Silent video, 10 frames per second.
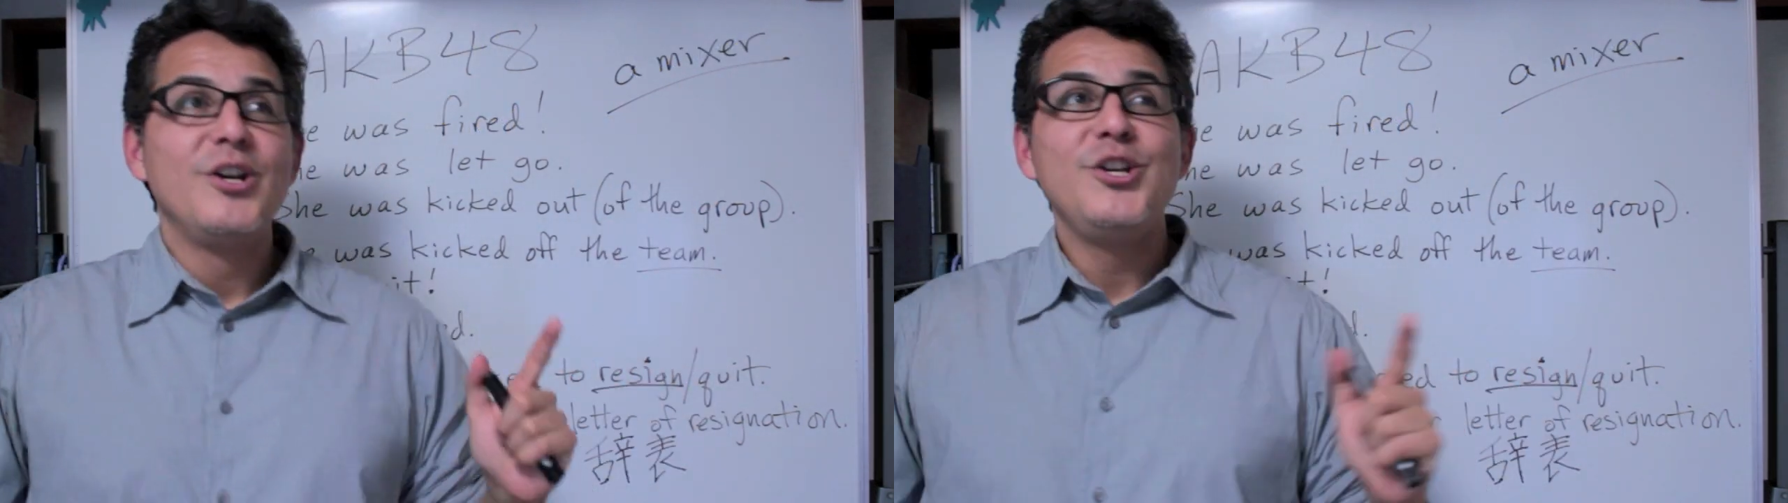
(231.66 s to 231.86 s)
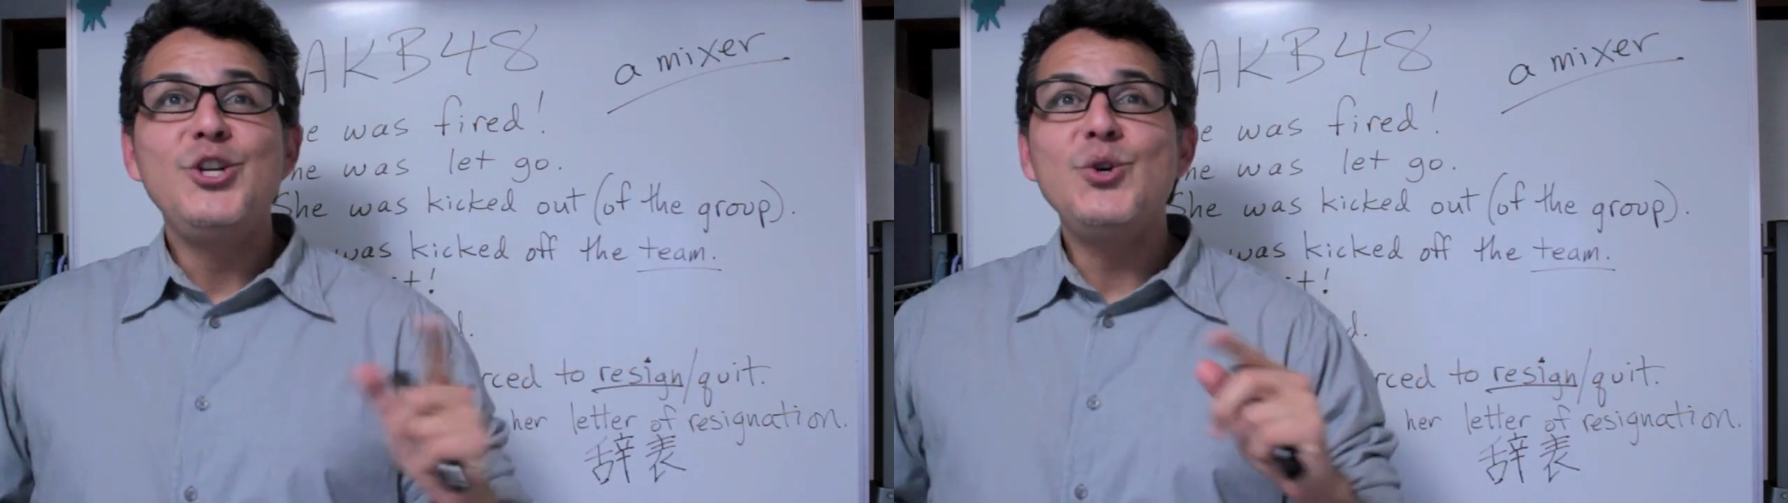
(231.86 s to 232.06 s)

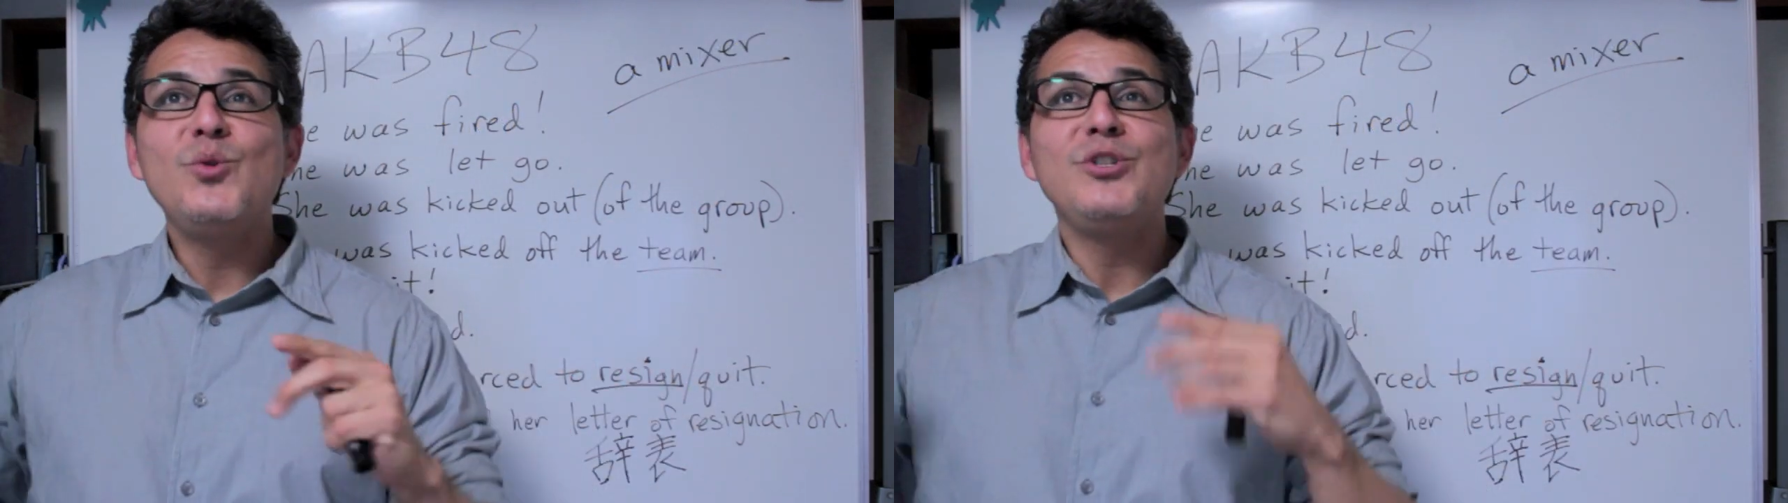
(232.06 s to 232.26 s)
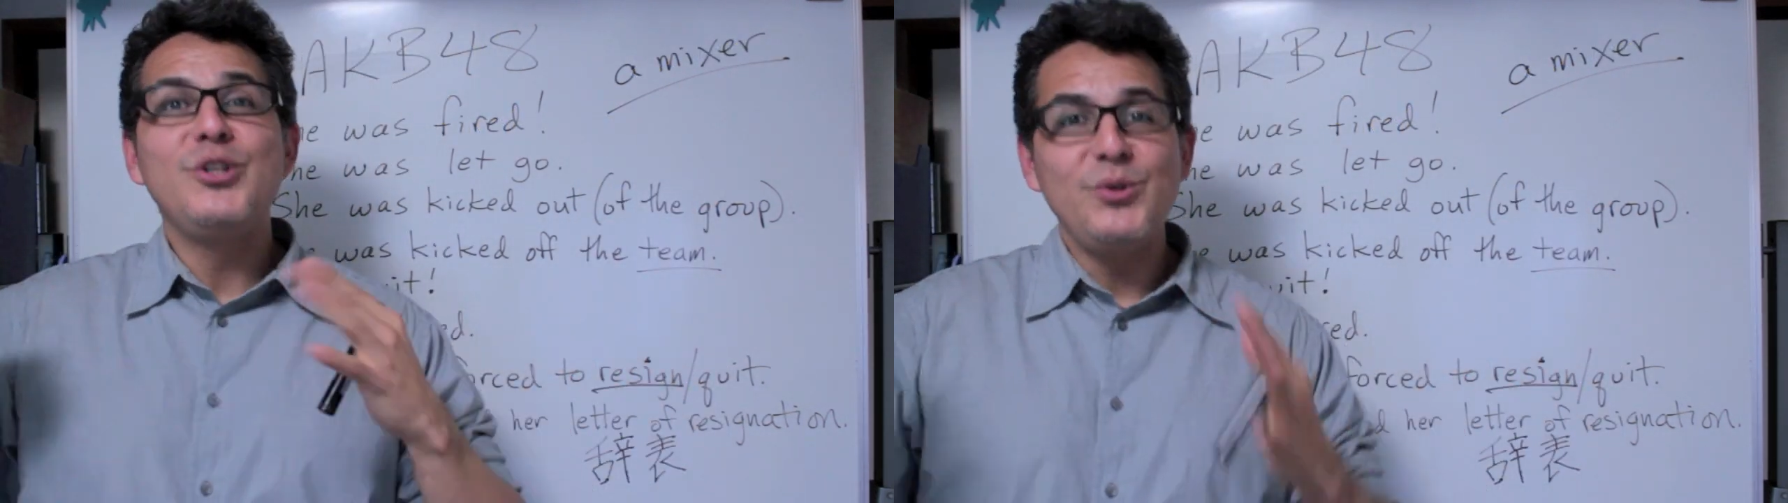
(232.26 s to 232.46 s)

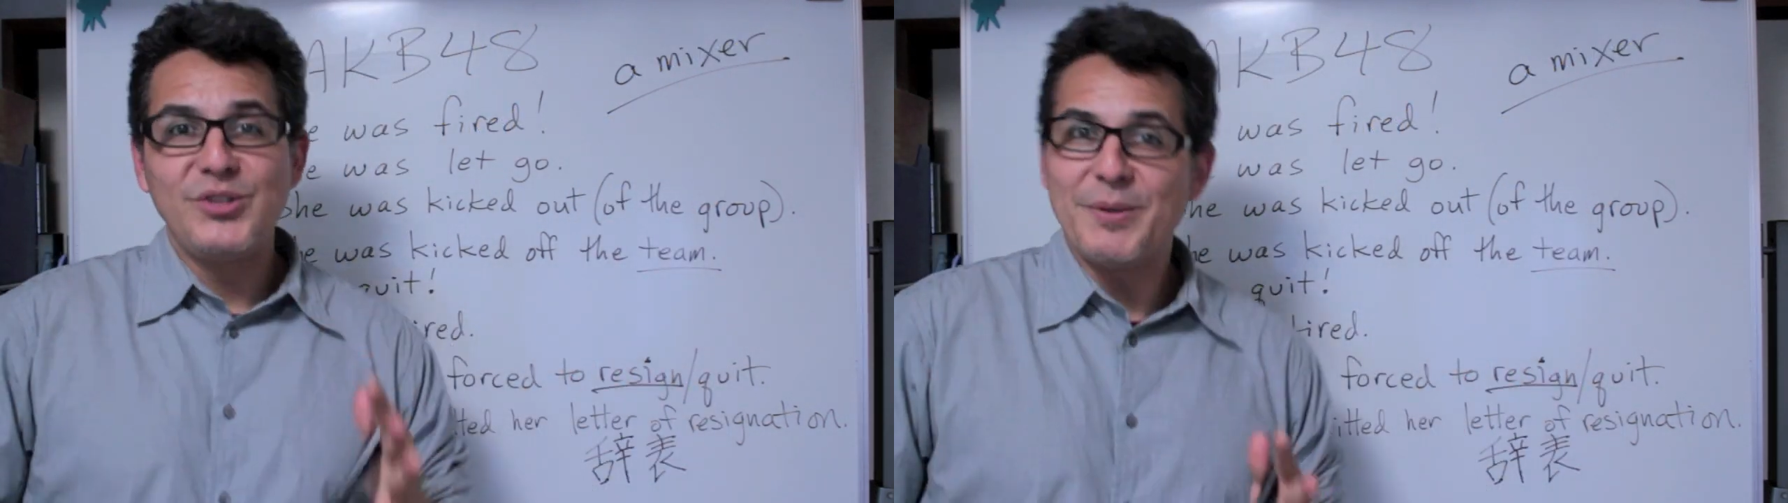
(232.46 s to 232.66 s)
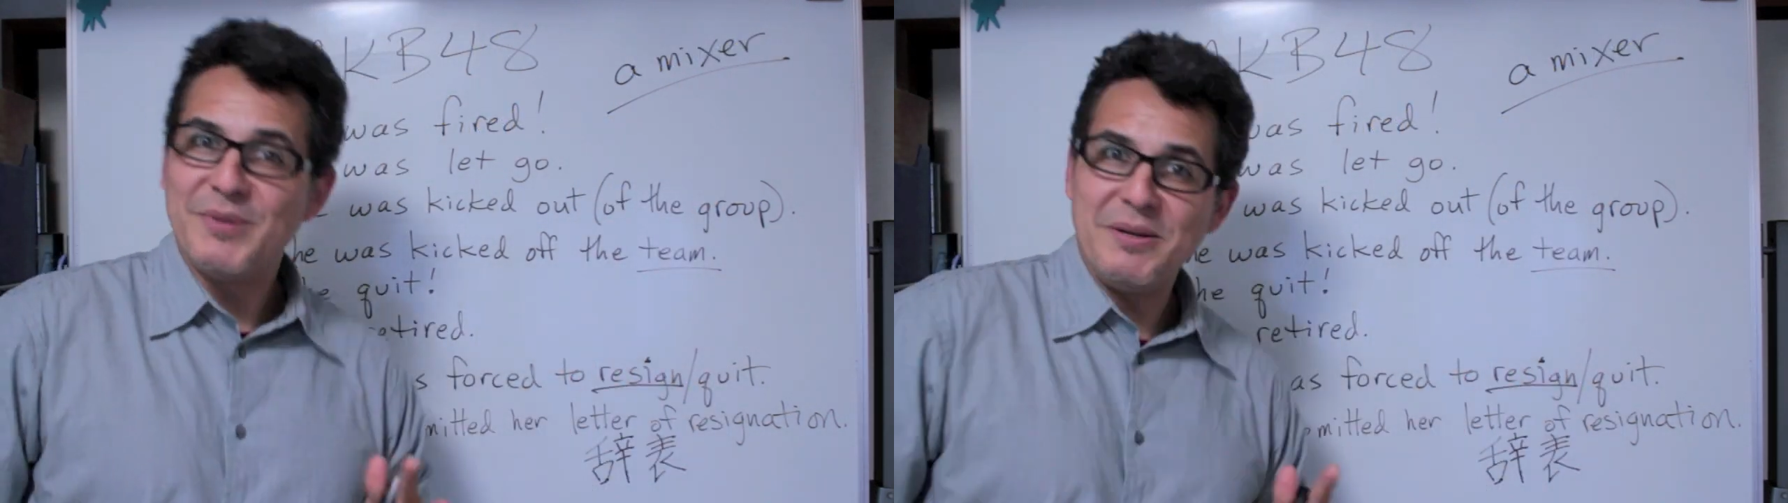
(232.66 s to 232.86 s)
you do
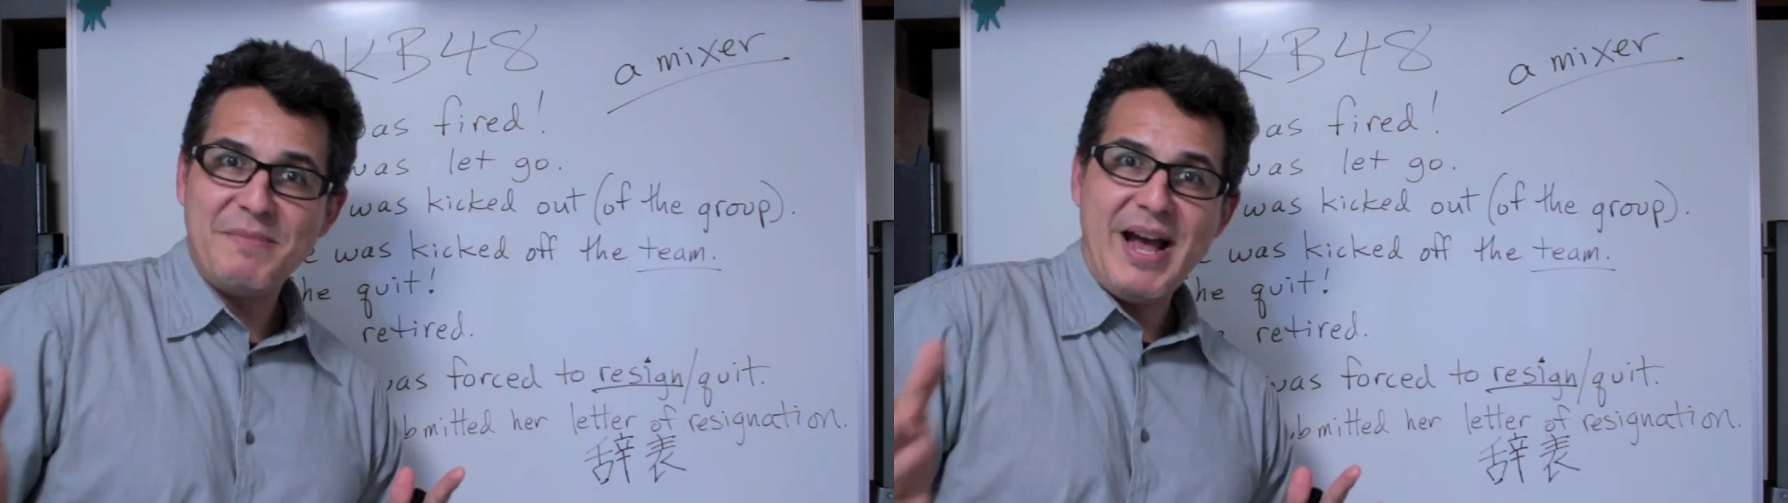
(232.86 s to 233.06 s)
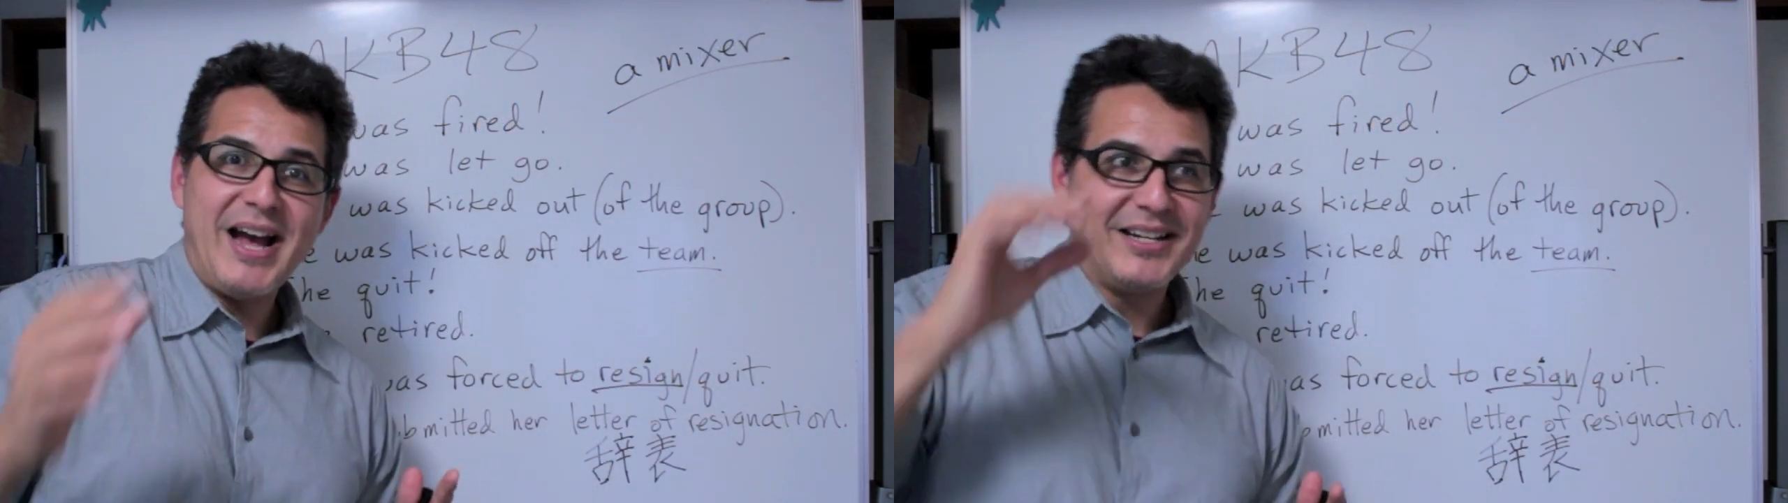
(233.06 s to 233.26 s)
something
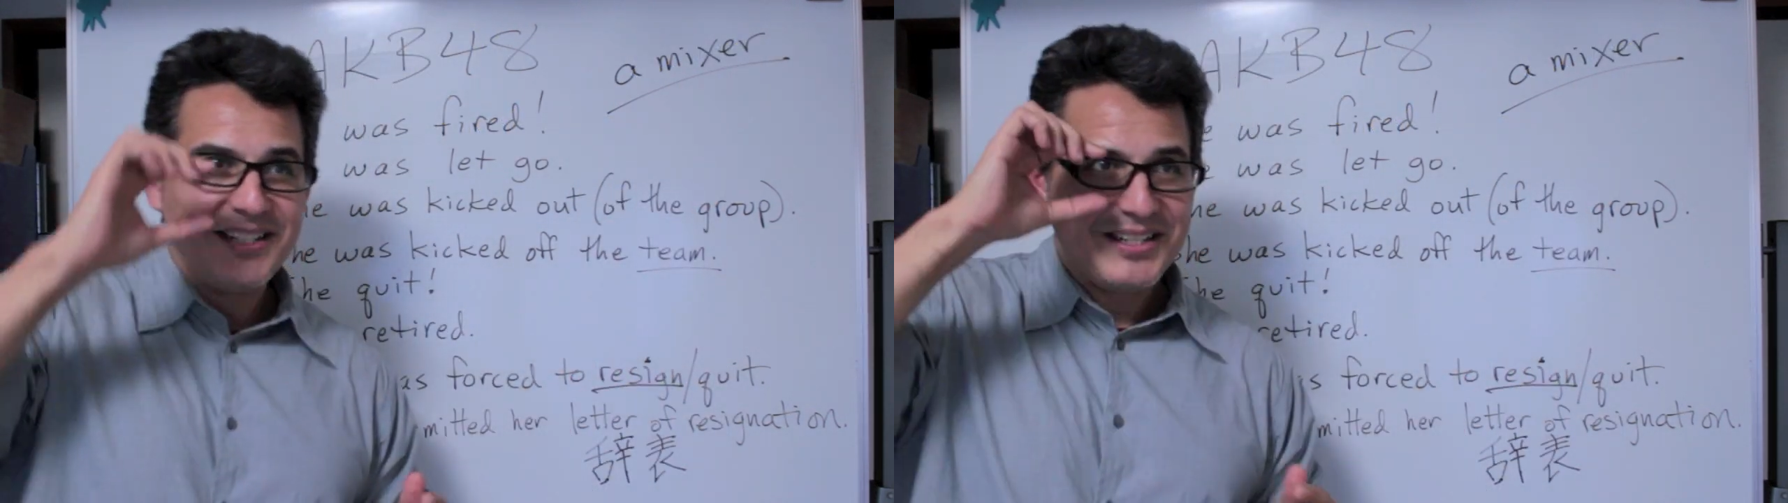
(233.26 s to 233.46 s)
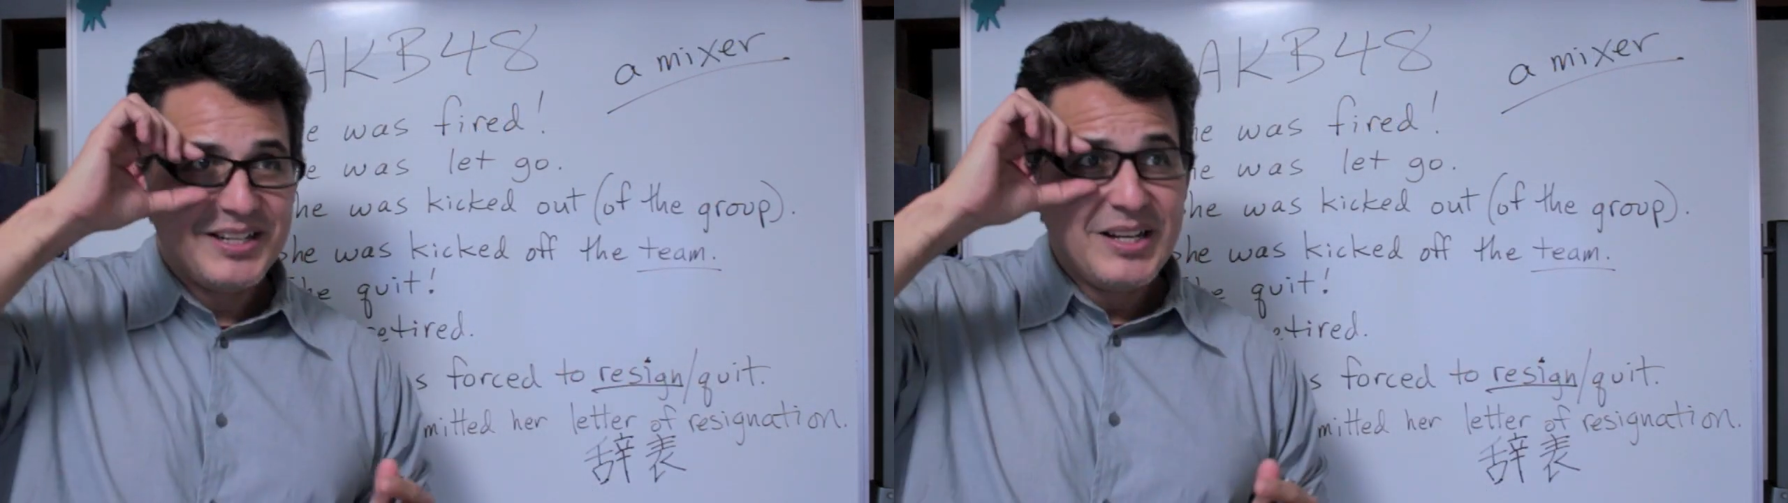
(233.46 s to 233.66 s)
bad,